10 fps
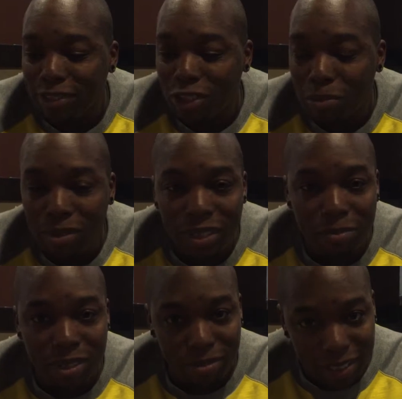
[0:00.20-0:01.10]
Triple
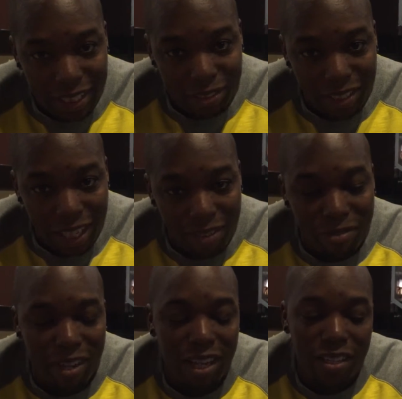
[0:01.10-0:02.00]
jump is a really unique
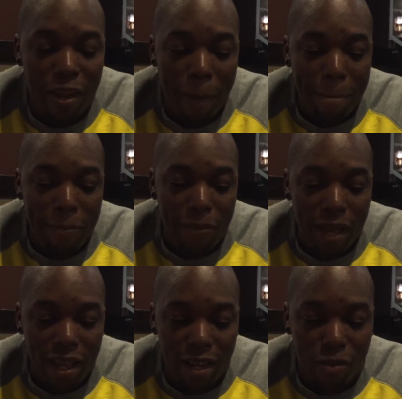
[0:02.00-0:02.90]
event
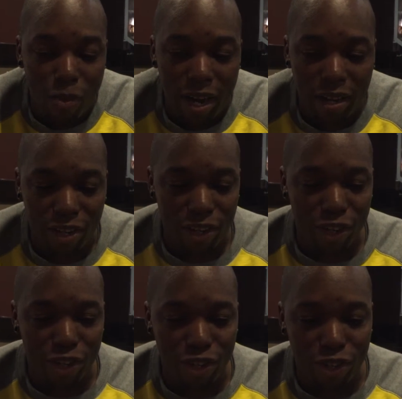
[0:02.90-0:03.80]
where
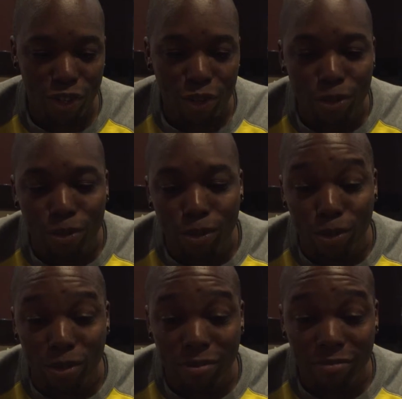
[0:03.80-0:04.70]
you